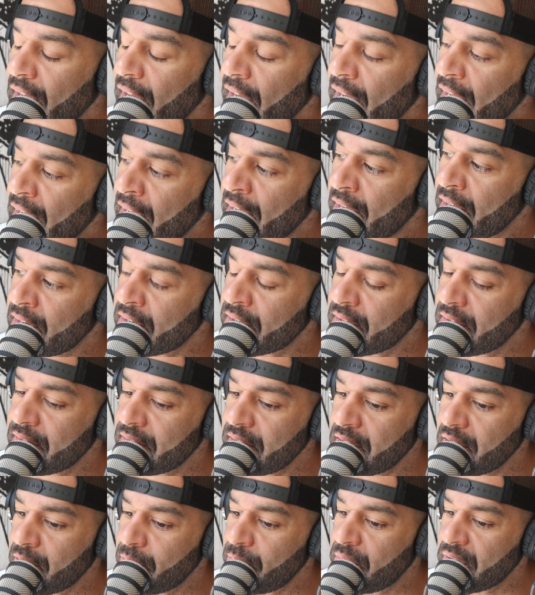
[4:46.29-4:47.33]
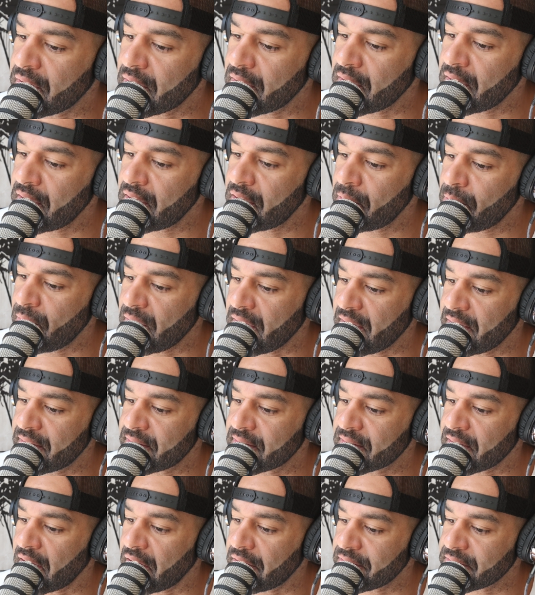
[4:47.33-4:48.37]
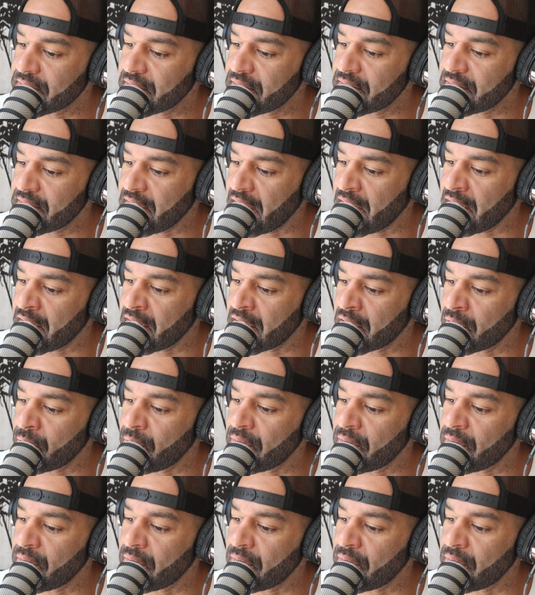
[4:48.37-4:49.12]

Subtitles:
and the ability to be self-sustaining